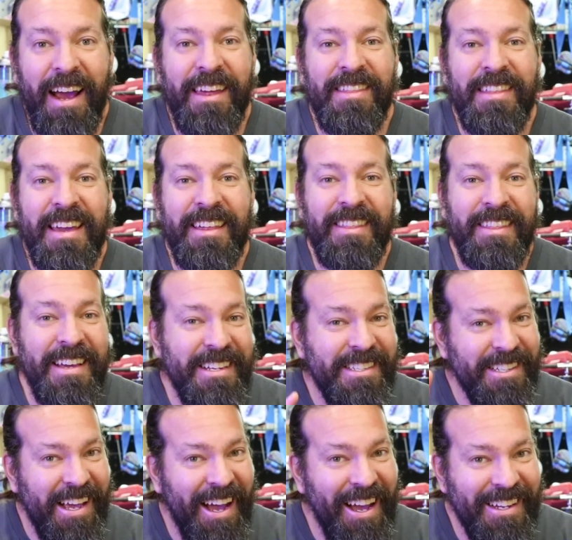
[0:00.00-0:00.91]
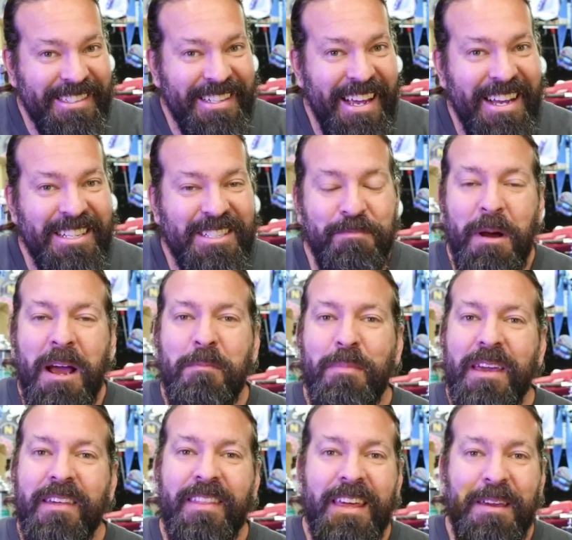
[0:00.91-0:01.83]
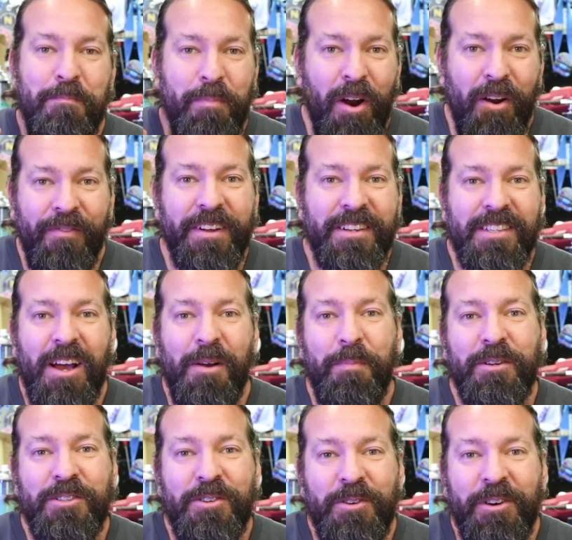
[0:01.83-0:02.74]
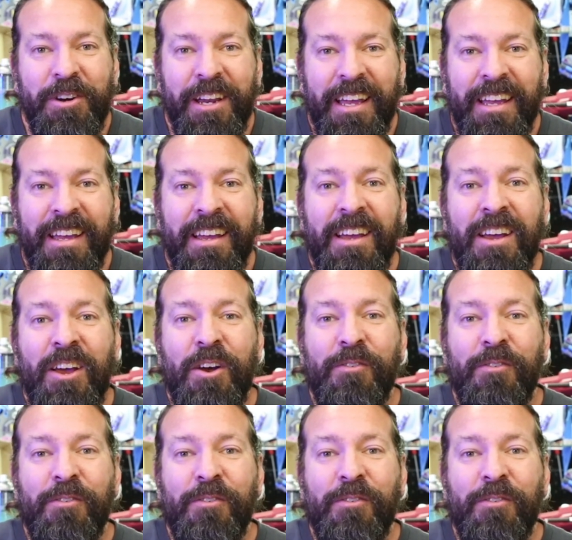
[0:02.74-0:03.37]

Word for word: I think this contest might be the perfect opportunity